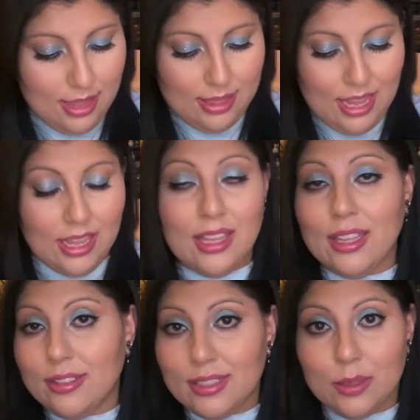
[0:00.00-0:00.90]
They
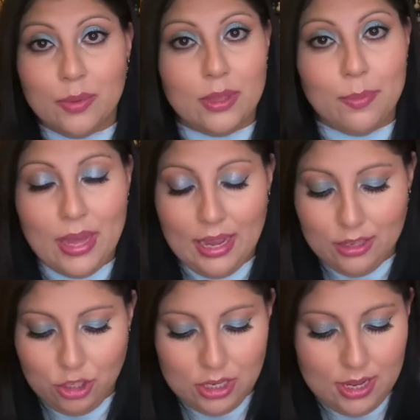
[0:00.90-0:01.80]
killed it with the
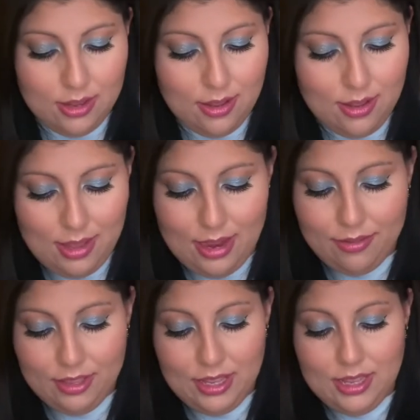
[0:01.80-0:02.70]
packaging.
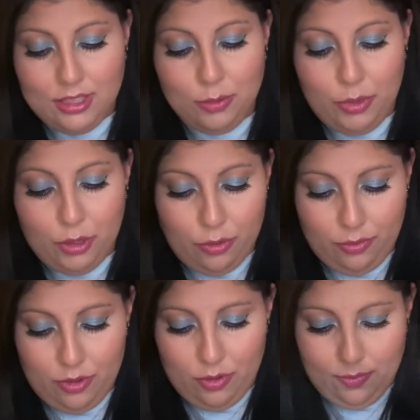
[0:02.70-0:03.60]
Everything is beautiful.